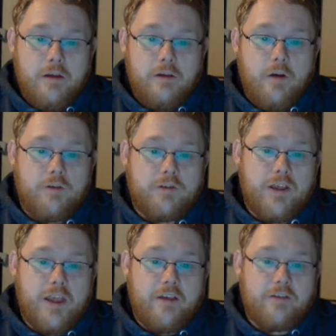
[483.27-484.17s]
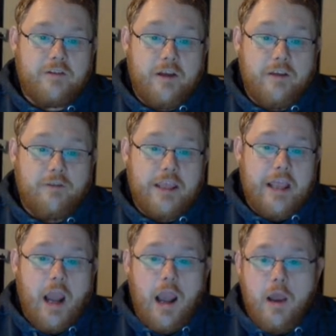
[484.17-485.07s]
costing us the
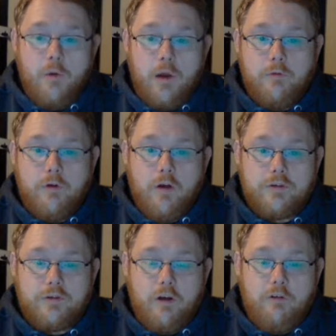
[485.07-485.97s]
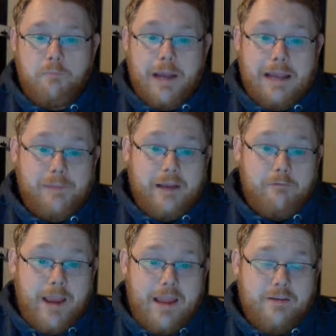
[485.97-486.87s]
low cost of black
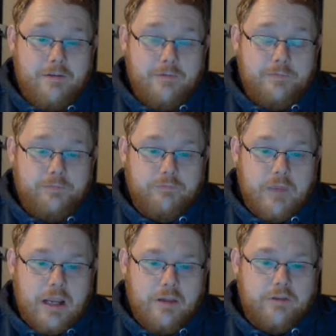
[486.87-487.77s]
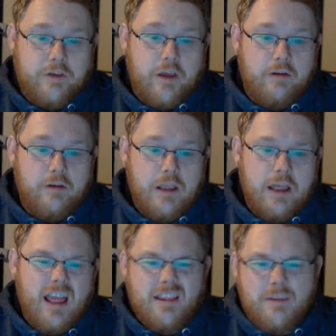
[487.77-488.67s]
red. So
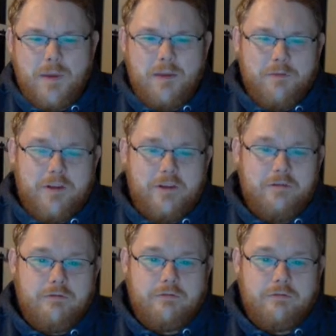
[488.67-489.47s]
it's a bit of a